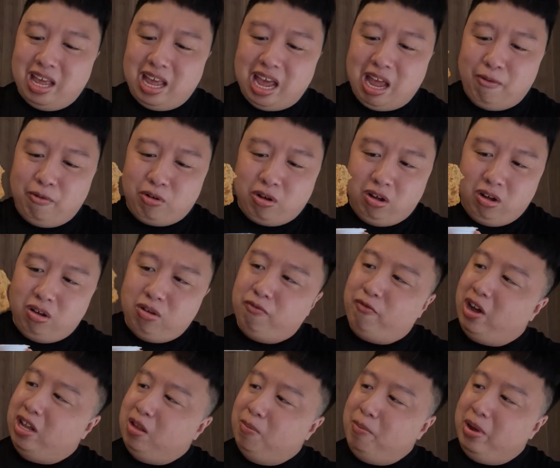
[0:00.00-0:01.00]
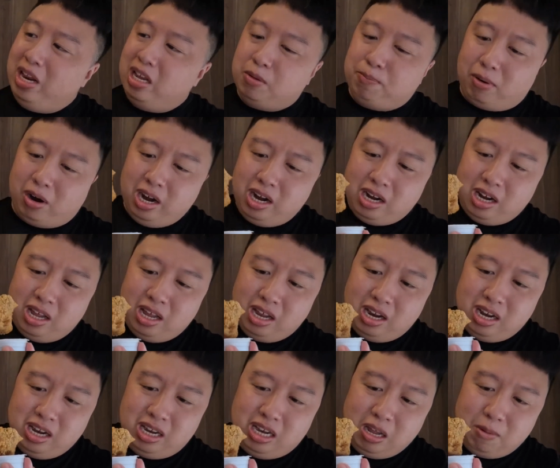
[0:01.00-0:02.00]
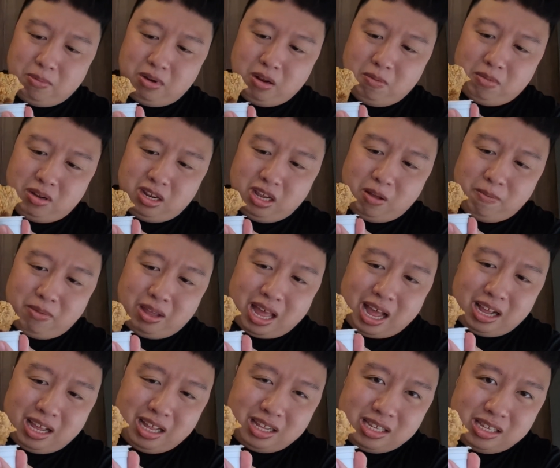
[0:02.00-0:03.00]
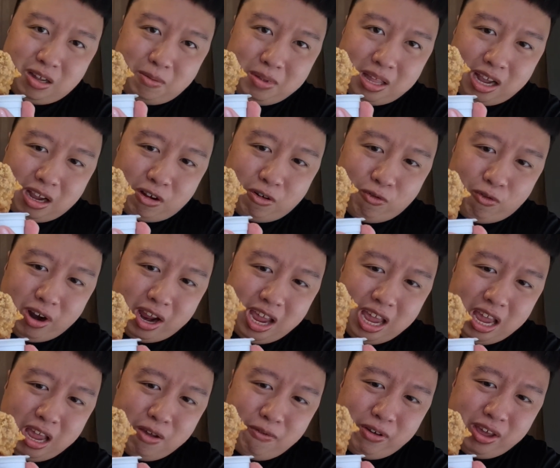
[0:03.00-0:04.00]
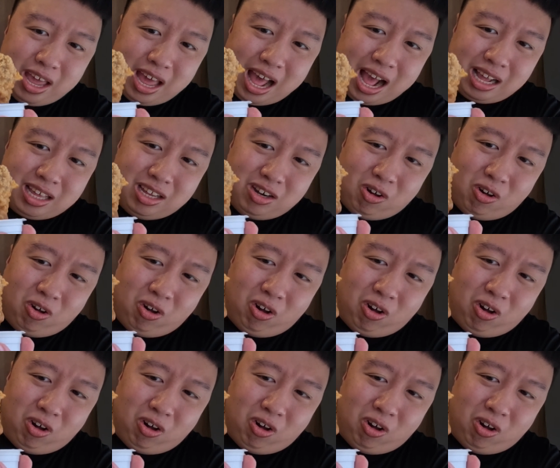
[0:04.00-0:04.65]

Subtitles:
And we're gonna find the meatiest part, dip, get some of that gravy action.